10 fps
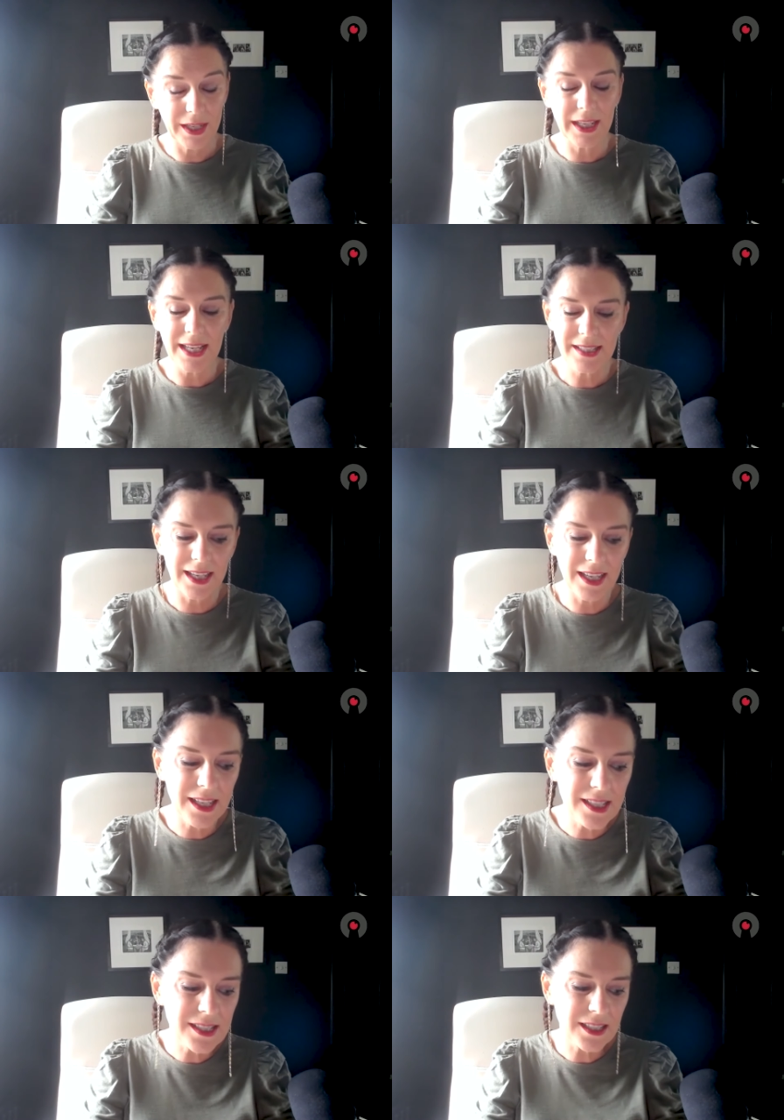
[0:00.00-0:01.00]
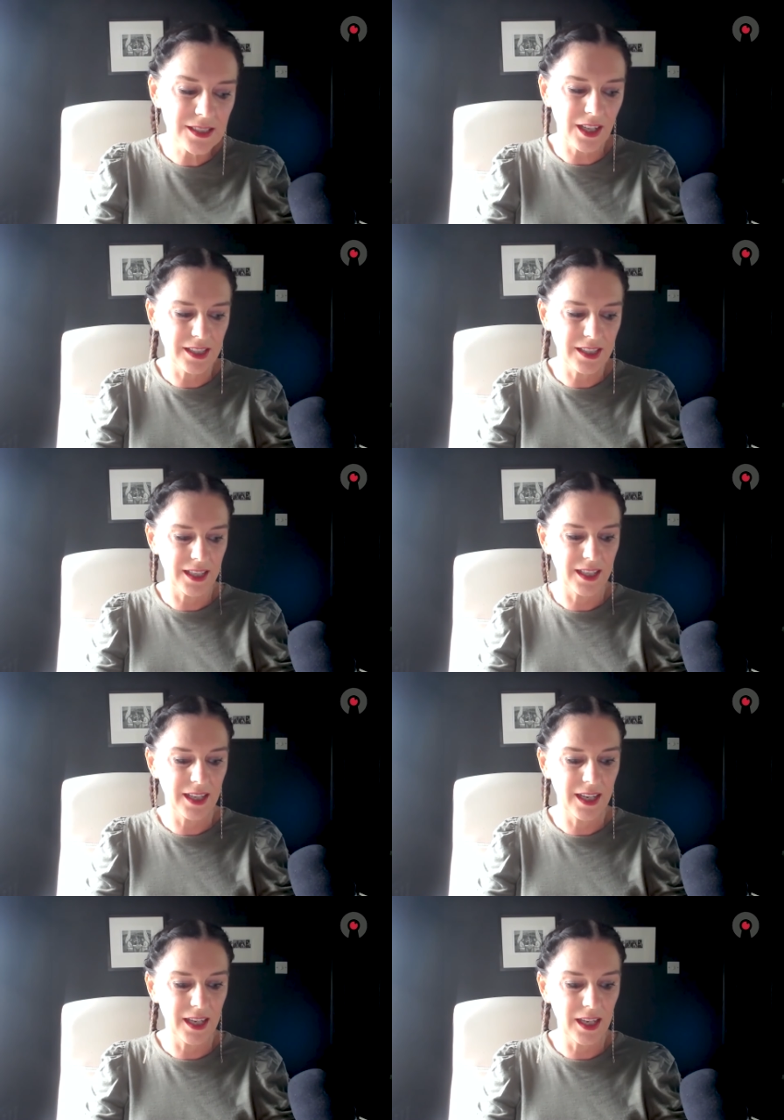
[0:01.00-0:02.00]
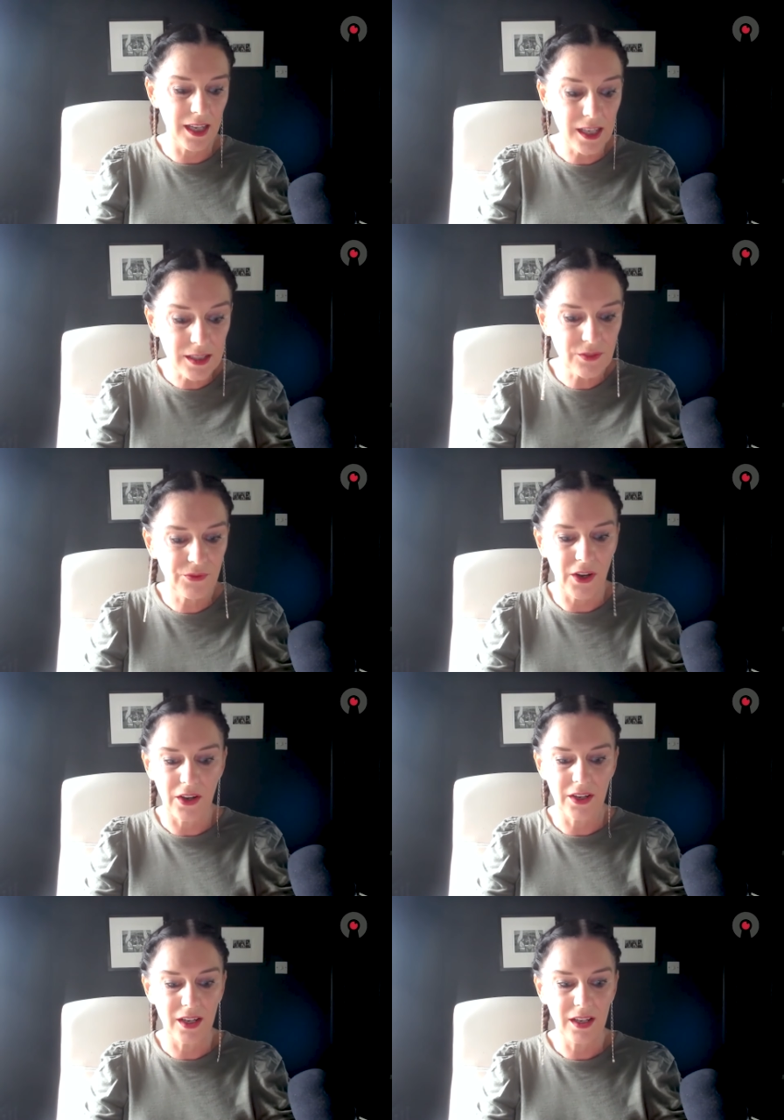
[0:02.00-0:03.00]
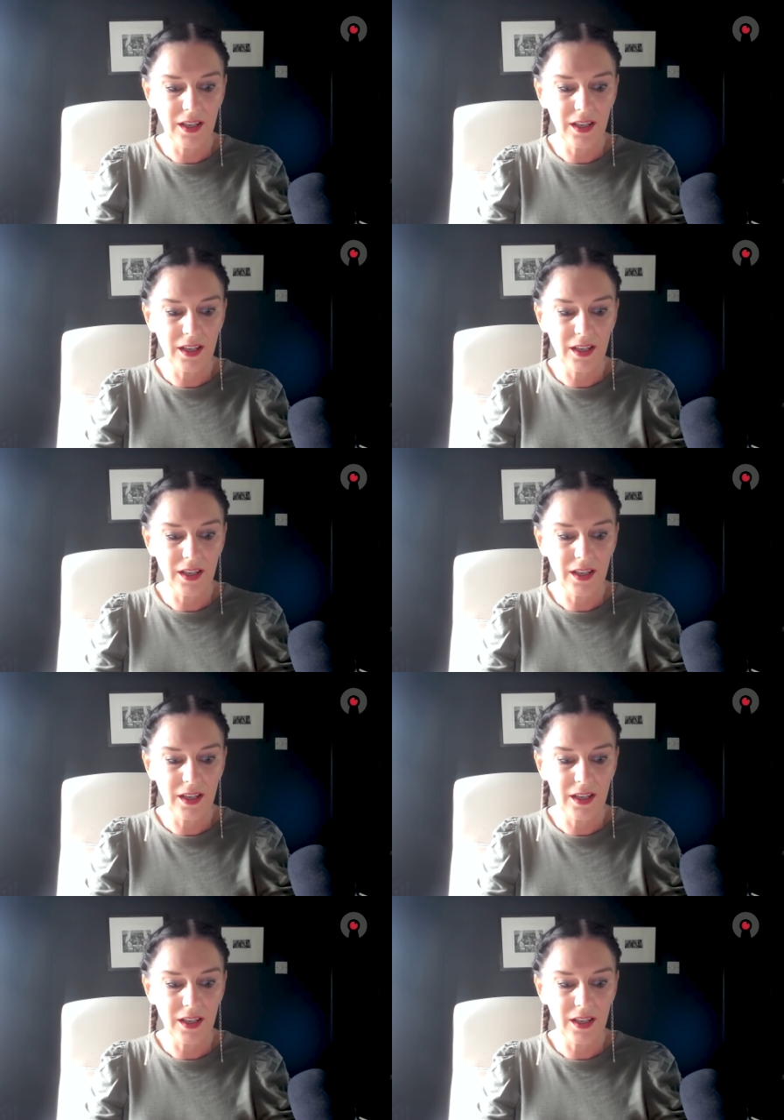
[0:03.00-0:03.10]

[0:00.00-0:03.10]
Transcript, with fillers: And yes, it is exciting and it is fun,